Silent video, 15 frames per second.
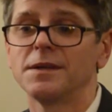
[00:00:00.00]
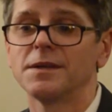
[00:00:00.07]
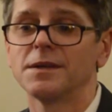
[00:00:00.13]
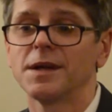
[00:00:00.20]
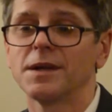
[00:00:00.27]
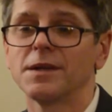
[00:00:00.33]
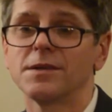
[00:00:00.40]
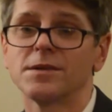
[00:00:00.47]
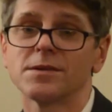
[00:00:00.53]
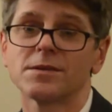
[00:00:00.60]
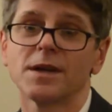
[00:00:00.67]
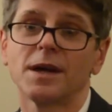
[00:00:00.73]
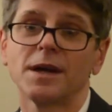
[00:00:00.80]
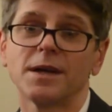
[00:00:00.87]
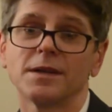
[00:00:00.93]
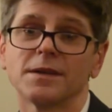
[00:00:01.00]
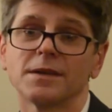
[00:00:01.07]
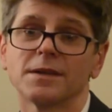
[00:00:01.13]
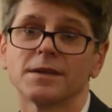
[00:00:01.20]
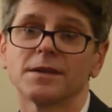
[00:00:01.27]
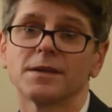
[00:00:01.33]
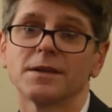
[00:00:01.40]
how do you decide
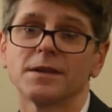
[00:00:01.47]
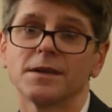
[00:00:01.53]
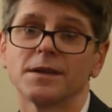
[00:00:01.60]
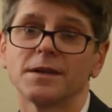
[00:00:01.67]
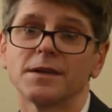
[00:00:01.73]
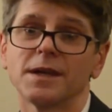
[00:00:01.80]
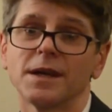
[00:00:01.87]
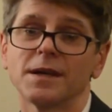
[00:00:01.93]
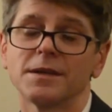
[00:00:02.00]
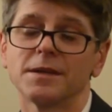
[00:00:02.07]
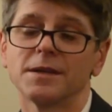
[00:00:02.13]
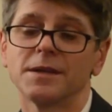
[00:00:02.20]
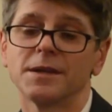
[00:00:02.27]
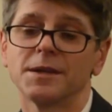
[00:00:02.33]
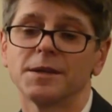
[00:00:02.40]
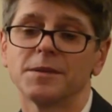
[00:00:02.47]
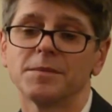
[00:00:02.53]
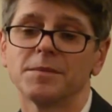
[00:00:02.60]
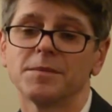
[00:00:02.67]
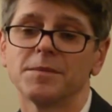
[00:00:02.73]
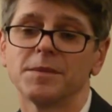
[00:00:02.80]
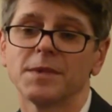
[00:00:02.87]
on that?
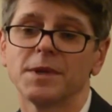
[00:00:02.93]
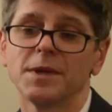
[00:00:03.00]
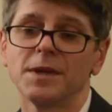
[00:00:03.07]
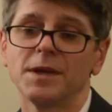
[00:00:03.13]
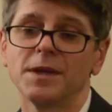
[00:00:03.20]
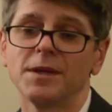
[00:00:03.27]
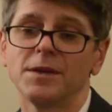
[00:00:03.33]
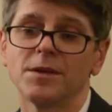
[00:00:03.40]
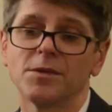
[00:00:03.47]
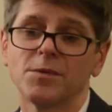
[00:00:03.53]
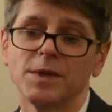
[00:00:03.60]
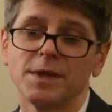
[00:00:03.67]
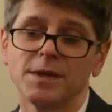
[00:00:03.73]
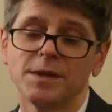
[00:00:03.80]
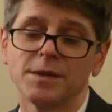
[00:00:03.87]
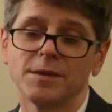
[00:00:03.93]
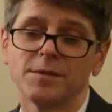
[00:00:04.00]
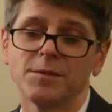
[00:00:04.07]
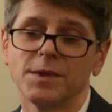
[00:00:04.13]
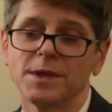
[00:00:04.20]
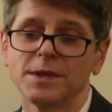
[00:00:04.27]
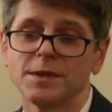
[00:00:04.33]

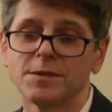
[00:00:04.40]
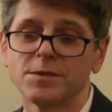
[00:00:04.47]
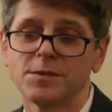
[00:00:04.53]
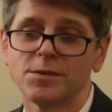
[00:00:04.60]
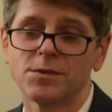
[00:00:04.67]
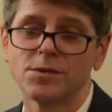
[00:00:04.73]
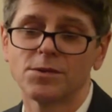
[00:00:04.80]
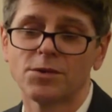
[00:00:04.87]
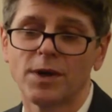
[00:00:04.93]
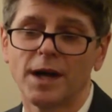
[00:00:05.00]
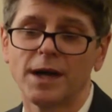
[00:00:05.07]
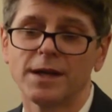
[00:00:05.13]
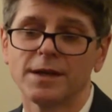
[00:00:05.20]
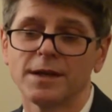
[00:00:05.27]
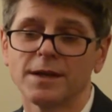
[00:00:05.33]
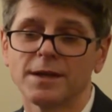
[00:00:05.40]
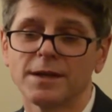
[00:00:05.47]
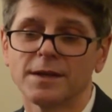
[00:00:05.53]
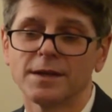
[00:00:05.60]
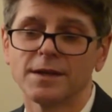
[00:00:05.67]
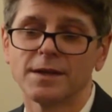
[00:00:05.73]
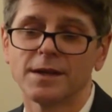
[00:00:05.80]
We try
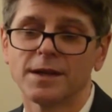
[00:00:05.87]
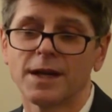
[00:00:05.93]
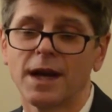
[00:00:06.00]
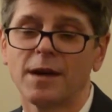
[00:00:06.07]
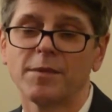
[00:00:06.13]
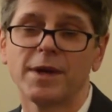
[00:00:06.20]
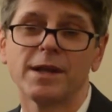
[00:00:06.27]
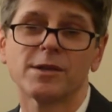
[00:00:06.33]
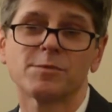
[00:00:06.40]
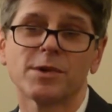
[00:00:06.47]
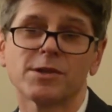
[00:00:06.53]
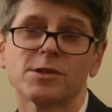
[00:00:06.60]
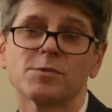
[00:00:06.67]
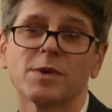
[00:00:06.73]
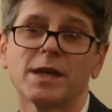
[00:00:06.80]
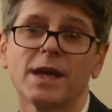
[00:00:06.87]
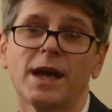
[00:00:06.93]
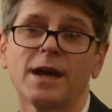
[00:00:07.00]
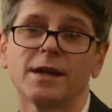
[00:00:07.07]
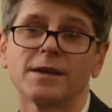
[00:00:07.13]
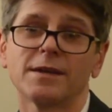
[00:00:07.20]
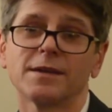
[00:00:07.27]
to accommodate as much as we
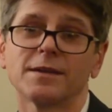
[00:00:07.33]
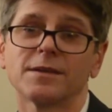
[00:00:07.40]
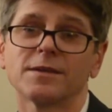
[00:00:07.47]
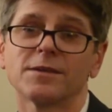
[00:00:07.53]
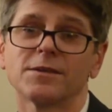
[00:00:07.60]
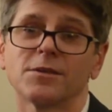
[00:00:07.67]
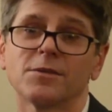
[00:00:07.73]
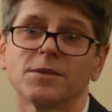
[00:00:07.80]
can. So